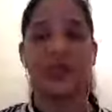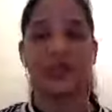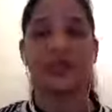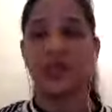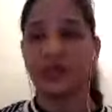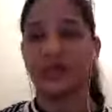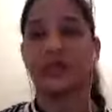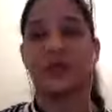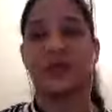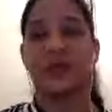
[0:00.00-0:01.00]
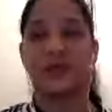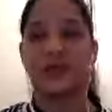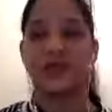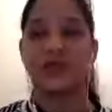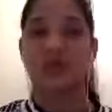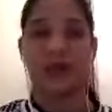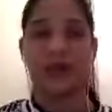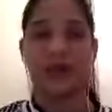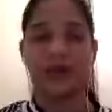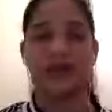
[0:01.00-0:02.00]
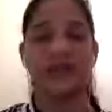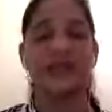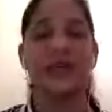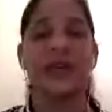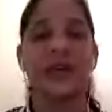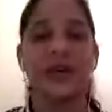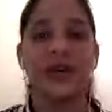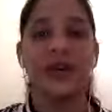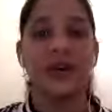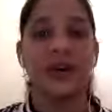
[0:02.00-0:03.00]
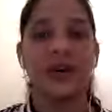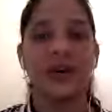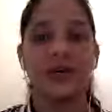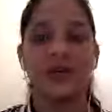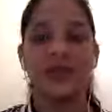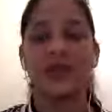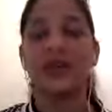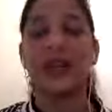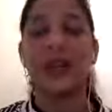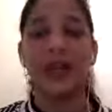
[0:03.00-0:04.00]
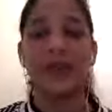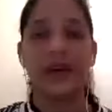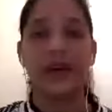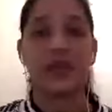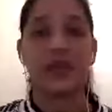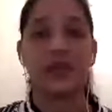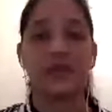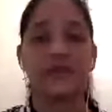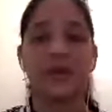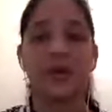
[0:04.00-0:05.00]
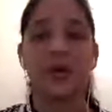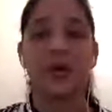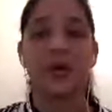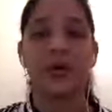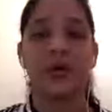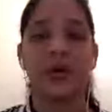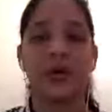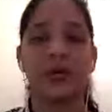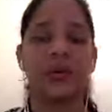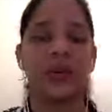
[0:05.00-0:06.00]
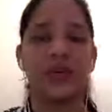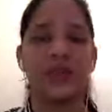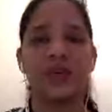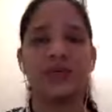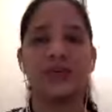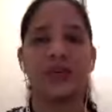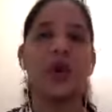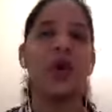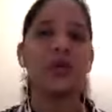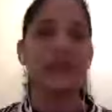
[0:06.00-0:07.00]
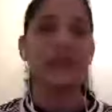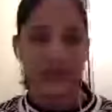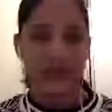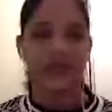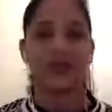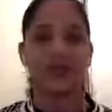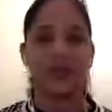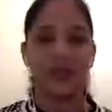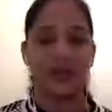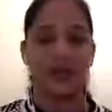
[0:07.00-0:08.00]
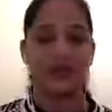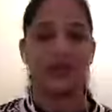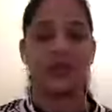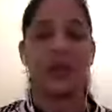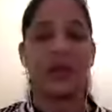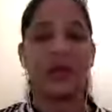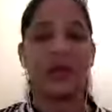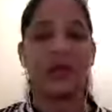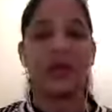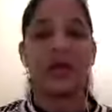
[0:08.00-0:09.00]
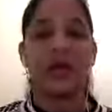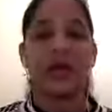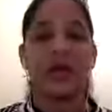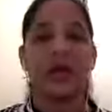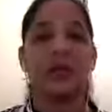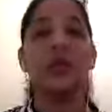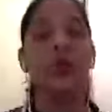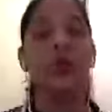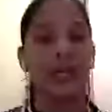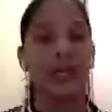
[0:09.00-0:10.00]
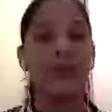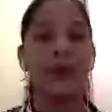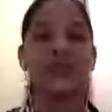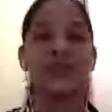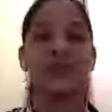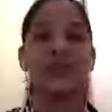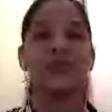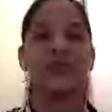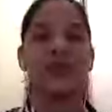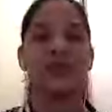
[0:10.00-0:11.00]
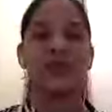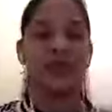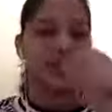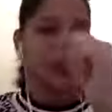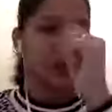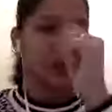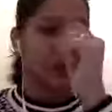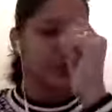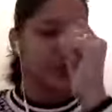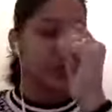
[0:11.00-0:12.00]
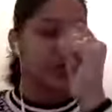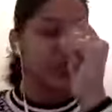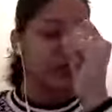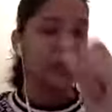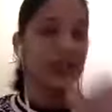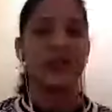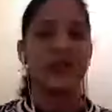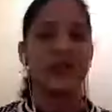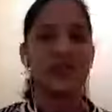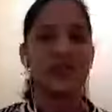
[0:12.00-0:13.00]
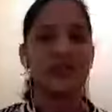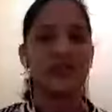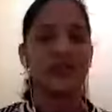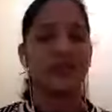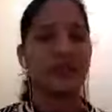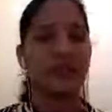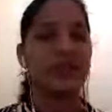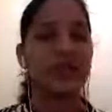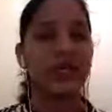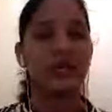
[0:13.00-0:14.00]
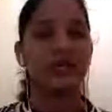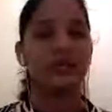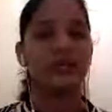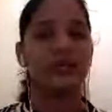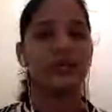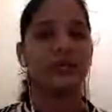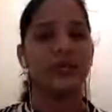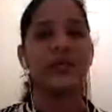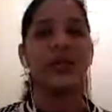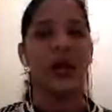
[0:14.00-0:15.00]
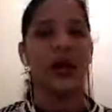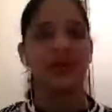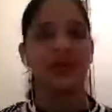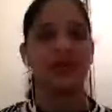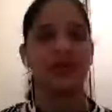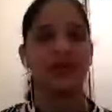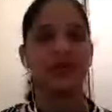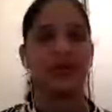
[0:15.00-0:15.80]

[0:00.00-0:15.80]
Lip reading: had created for my business coaching clients. So I really love Evernote for, long text content, while Google Keep has a bit of a limitation. But even the limitation is it's a large,